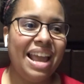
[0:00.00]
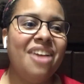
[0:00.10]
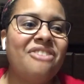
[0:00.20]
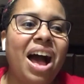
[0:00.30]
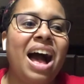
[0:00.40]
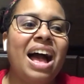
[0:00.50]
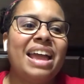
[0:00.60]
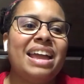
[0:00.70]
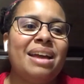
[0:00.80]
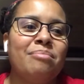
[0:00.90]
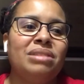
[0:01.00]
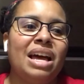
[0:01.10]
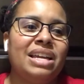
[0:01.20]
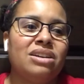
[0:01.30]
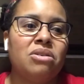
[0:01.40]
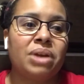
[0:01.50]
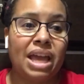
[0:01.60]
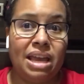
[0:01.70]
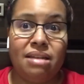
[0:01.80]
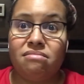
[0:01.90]
if I am like,
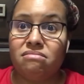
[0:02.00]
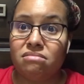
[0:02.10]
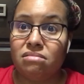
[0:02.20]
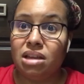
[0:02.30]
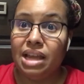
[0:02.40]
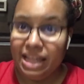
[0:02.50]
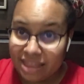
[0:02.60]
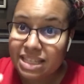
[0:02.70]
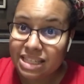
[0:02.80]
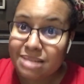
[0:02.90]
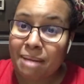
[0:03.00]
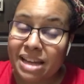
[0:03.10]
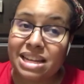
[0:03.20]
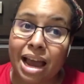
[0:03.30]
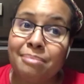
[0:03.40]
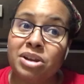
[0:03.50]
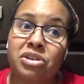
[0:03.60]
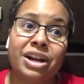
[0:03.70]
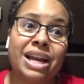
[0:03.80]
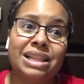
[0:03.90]
okay, this is my time to
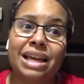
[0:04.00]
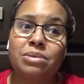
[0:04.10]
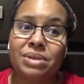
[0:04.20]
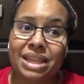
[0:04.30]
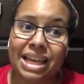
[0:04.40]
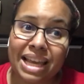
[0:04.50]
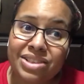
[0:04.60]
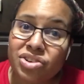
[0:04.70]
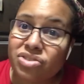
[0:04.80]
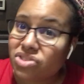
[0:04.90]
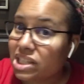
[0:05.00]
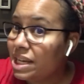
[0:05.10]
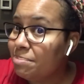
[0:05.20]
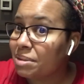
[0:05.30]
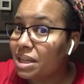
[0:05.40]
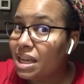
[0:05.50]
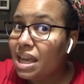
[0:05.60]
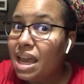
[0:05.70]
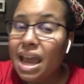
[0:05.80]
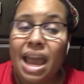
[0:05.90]
create. Like when the kids are asleep,
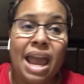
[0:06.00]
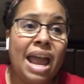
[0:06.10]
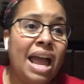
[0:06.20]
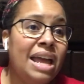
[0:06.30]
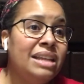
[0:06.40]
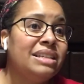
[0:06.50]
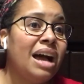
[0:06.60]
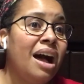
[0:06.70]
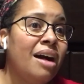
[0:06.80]
and,